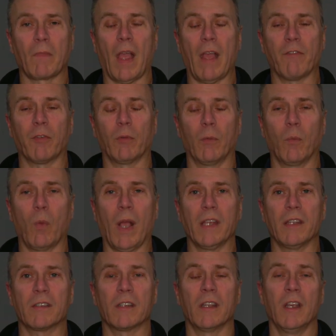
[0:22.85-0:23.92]
effluent
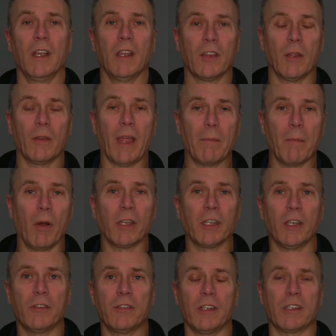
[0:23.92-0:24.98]
waste, that they might
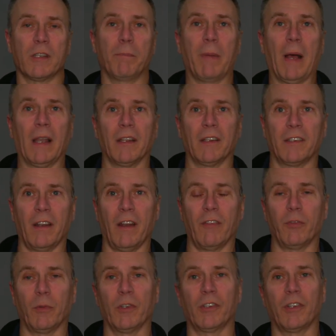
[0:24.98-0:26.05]
use it to balance their
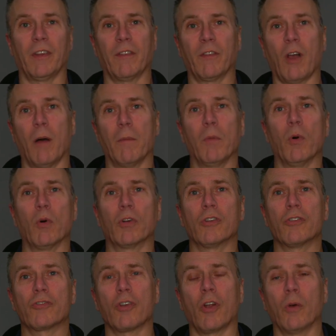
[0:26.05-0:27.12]
effluent, so they've got a more
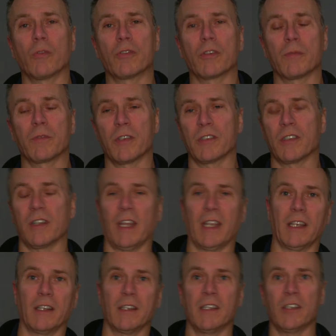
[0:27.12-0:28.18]
controlled substance that they
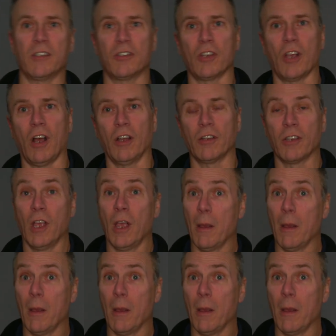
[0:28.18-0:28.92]
can discharge